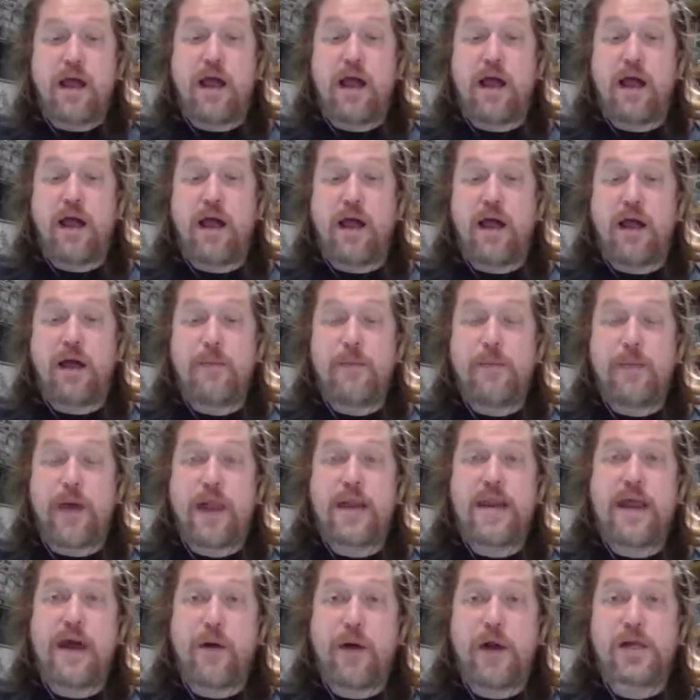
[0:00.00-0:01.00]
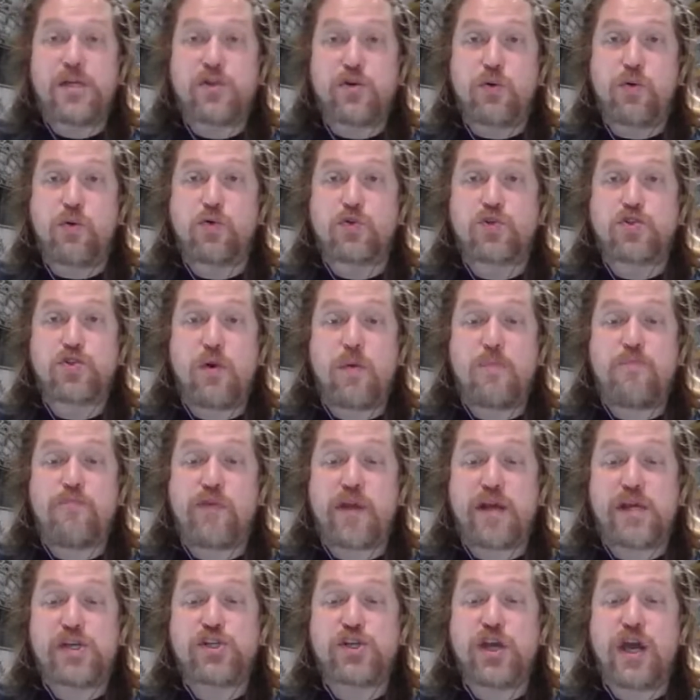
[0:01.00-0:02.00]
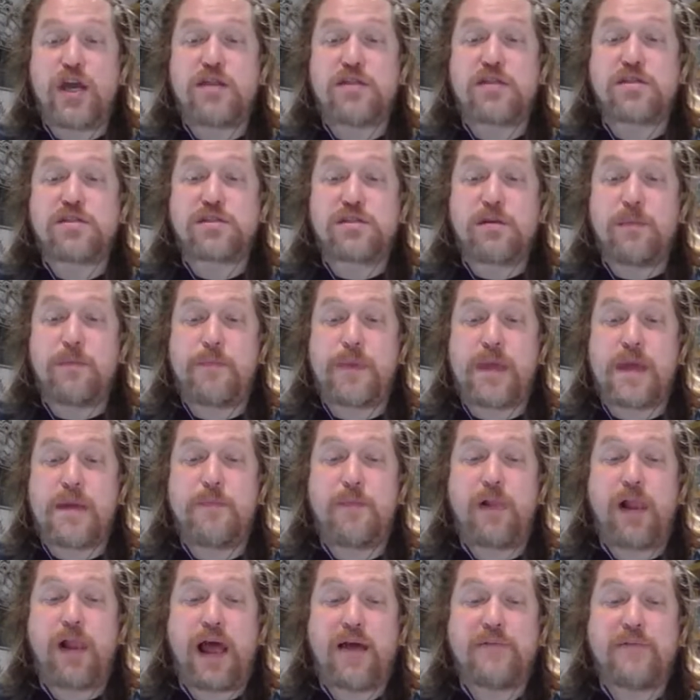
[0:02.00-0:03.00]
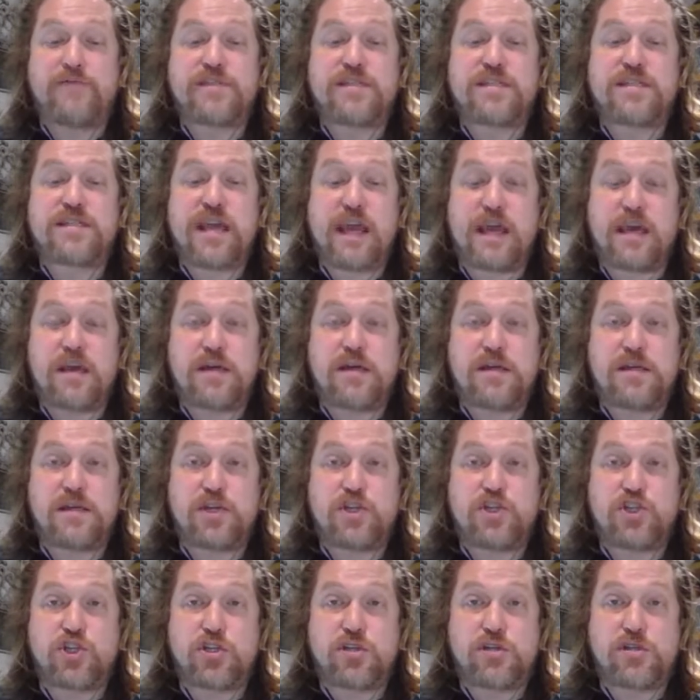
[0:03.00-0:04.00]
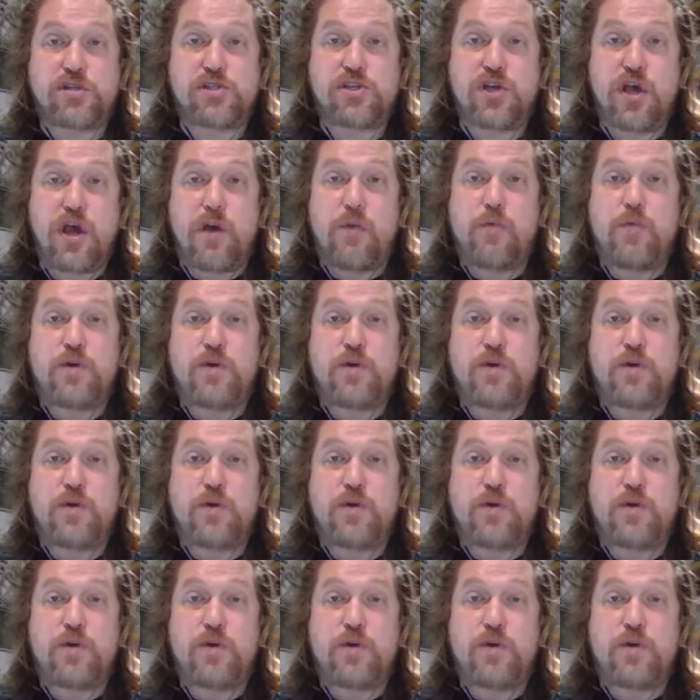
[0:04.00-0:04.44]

Now, I do also appreciate that some people have skin conditions,